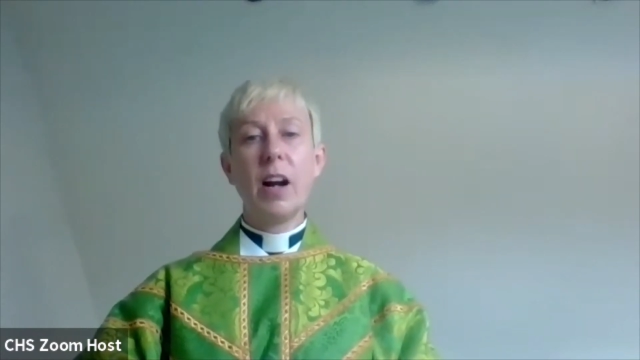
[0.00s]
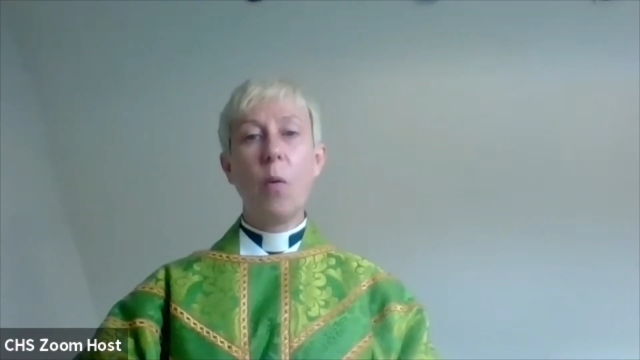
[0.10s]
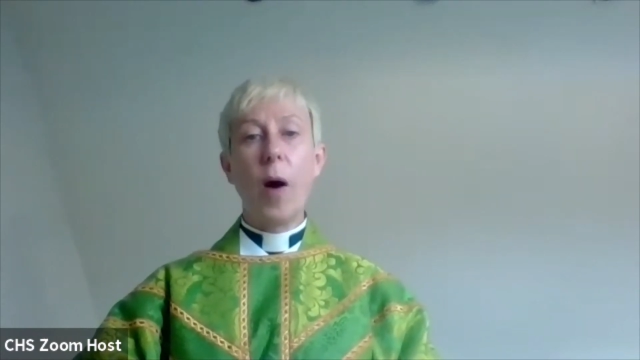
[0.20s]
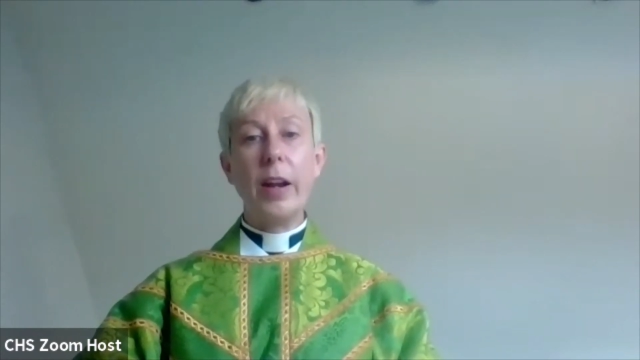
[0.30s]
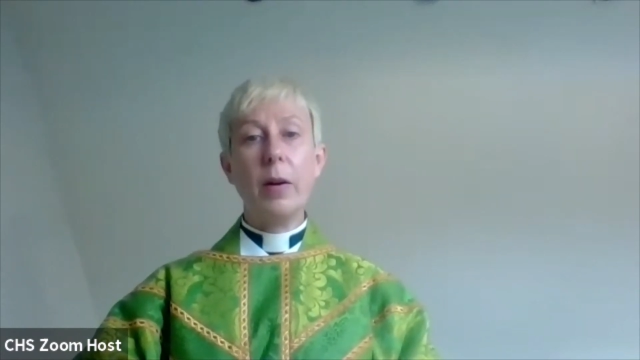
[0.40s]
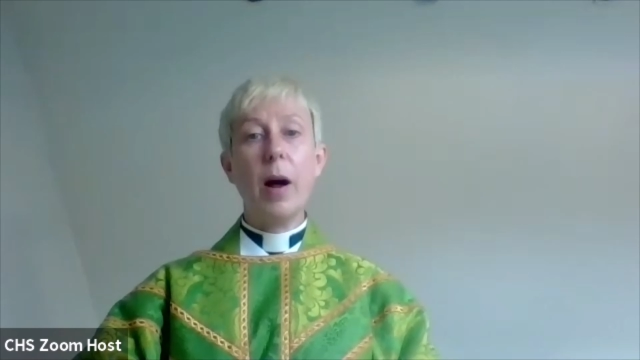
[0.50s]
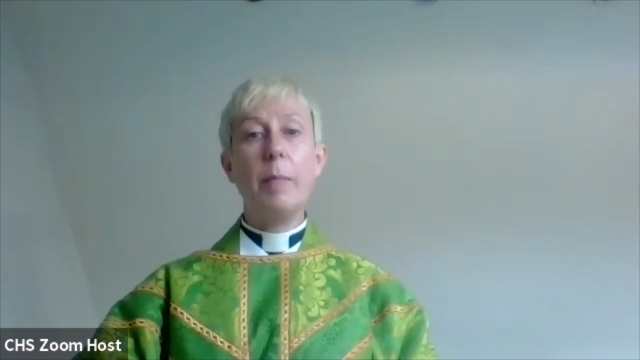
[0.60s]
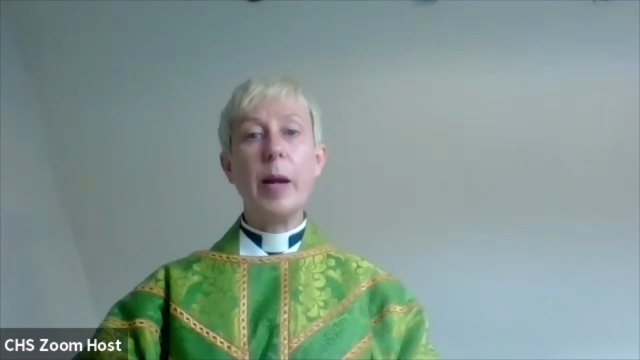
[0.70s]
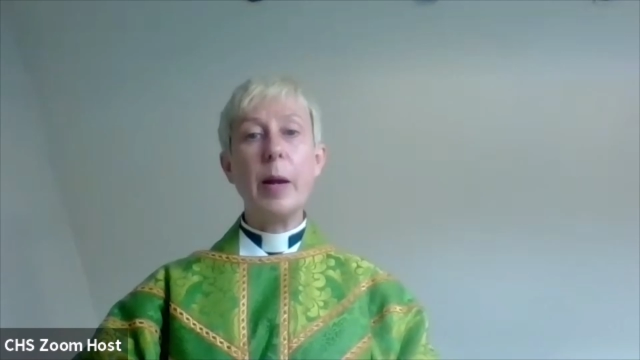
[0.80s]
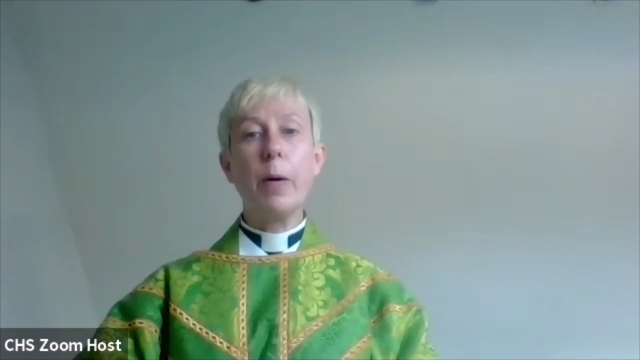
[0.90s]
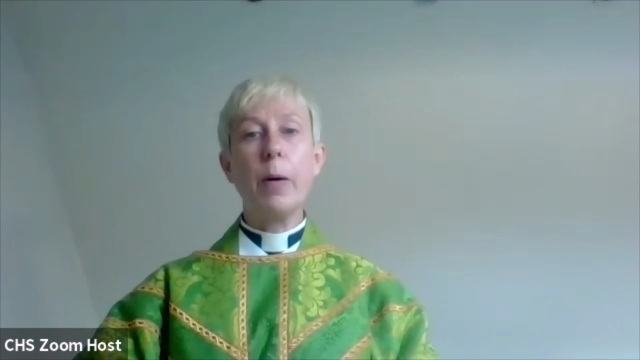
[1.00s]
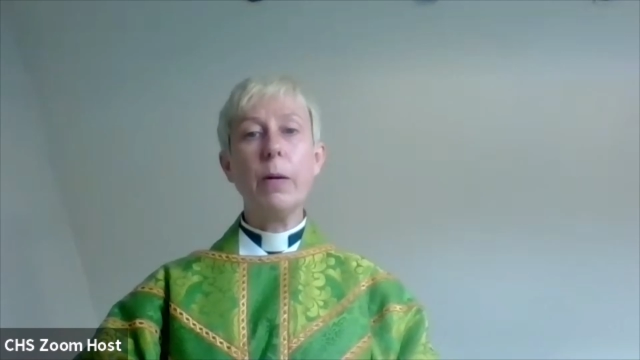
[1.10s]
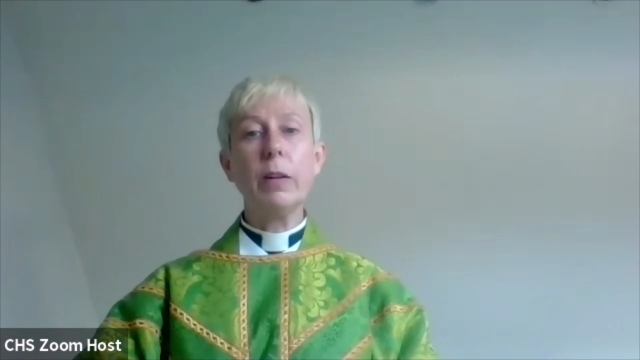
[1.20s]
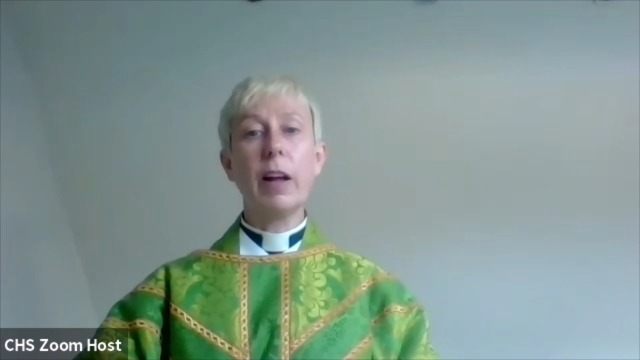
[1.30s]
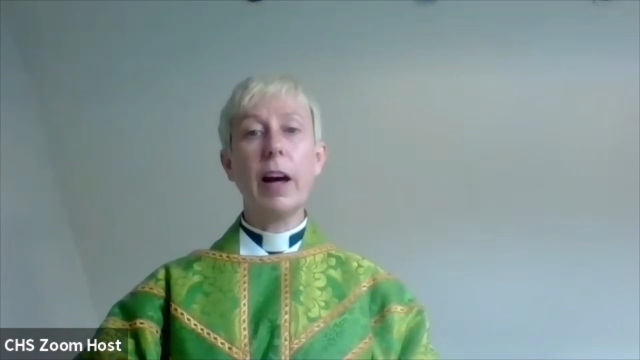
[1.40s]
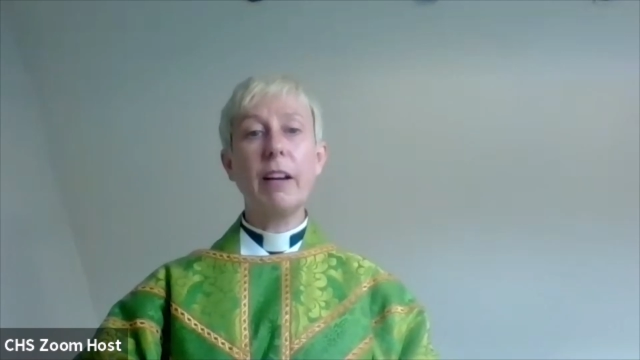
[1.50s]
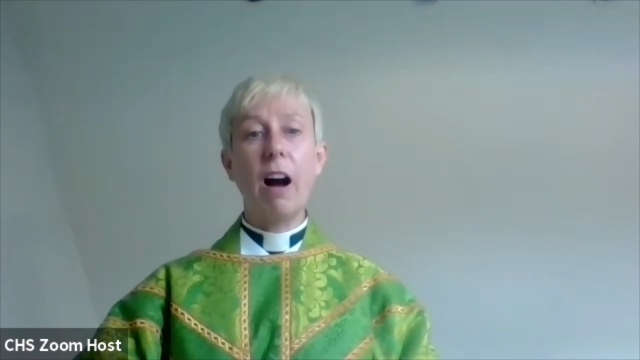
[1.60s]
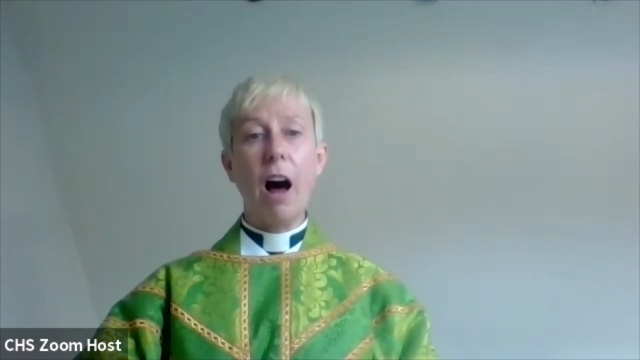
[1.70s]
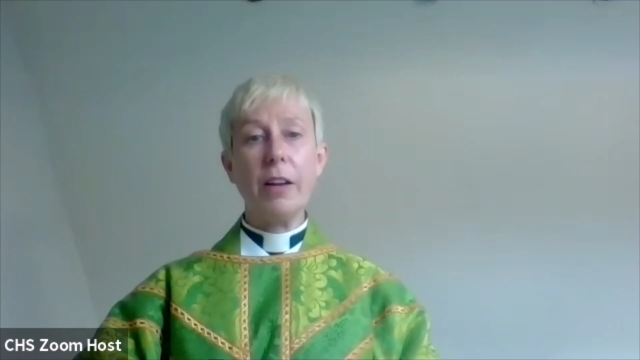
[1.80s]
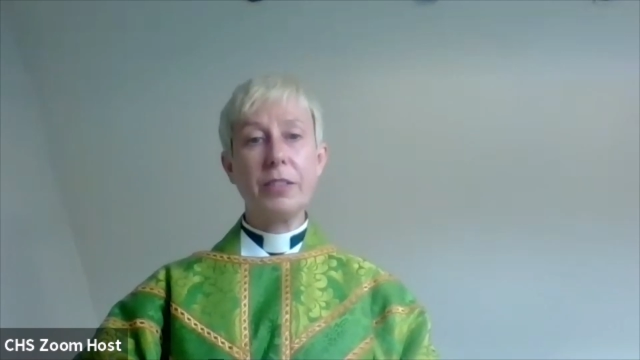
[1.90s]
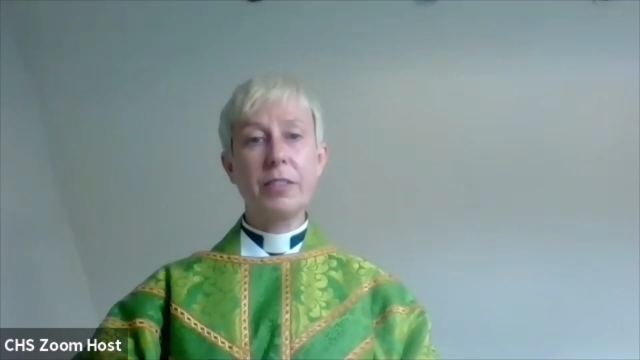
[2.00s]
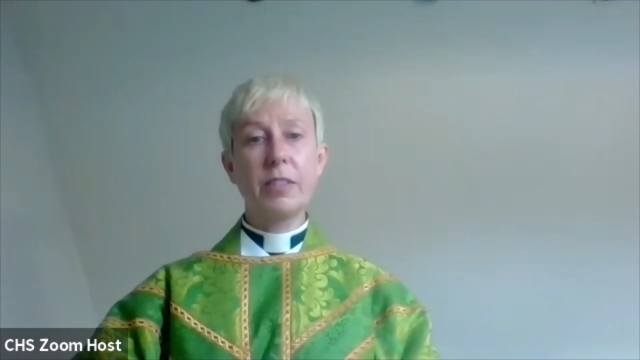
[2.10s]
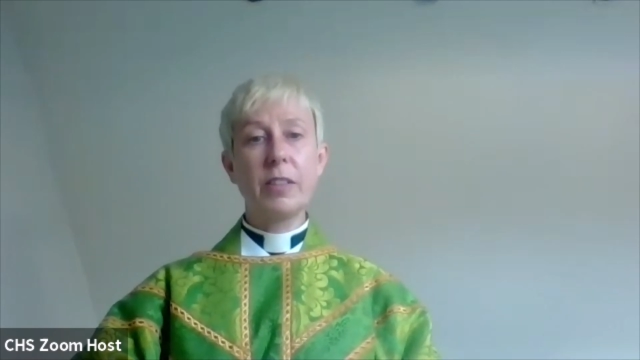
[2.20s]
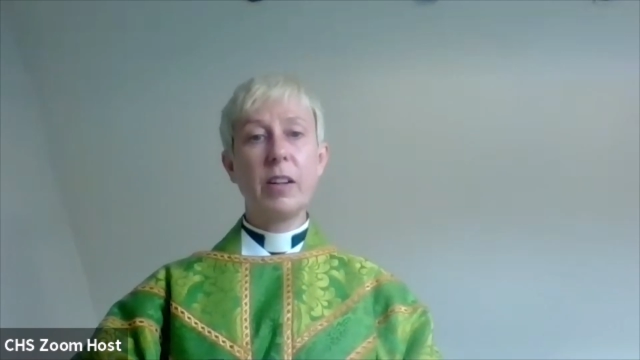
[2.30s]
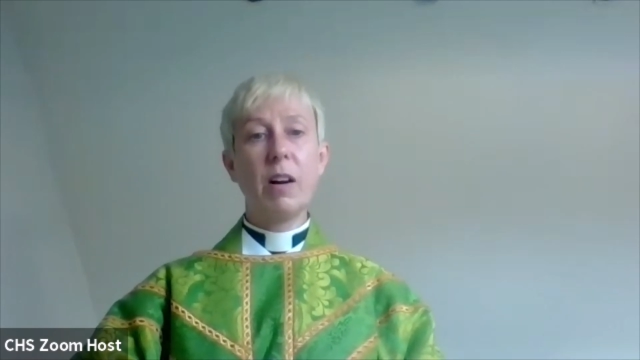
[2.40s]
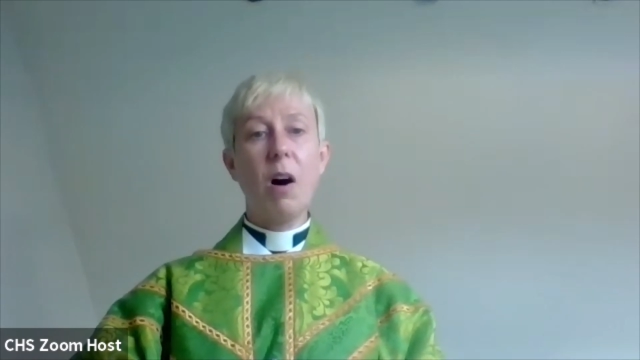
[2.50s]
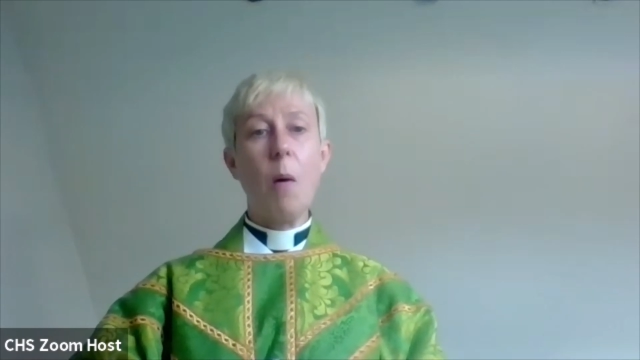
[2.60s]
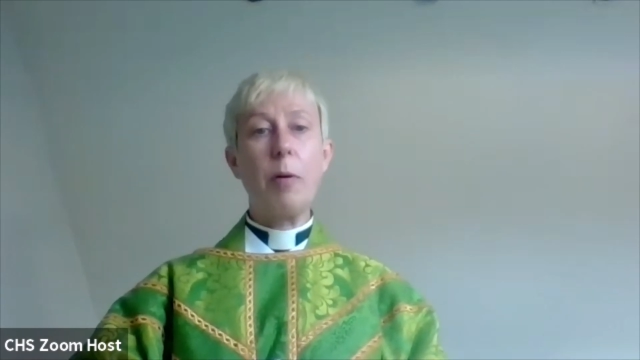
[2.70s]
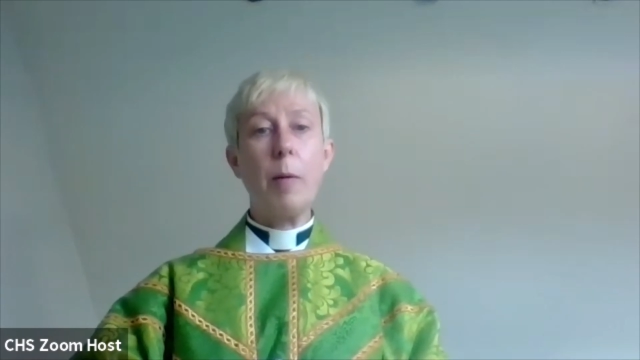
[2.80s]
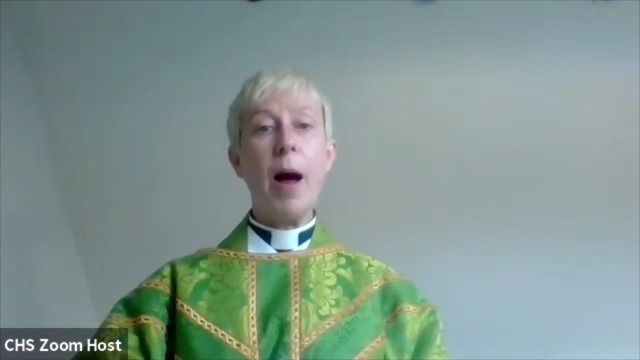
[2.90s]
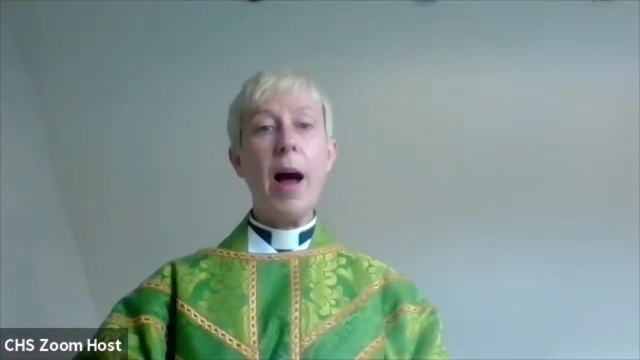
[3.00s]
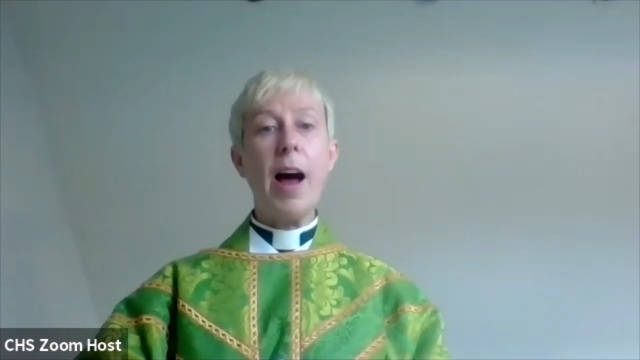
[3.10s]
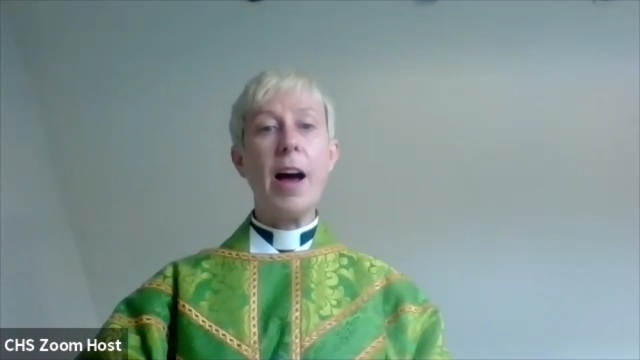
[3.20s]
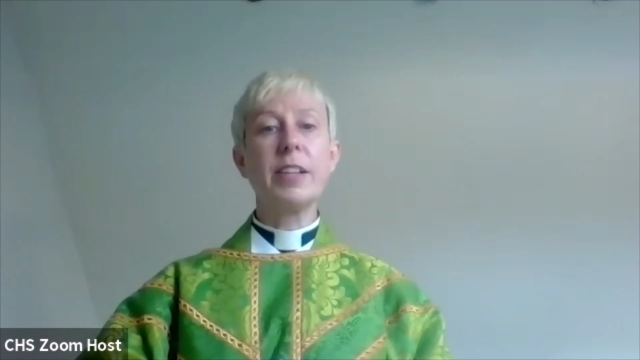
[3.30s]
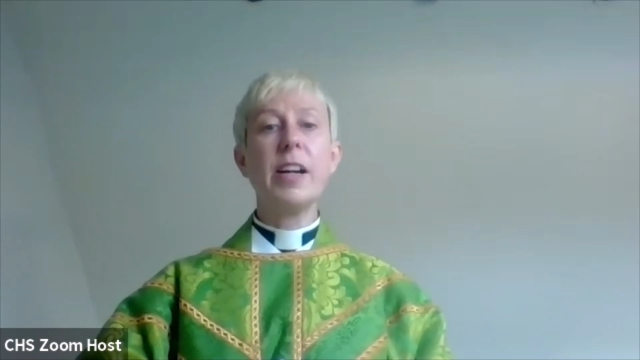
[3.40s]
when people like us are prepared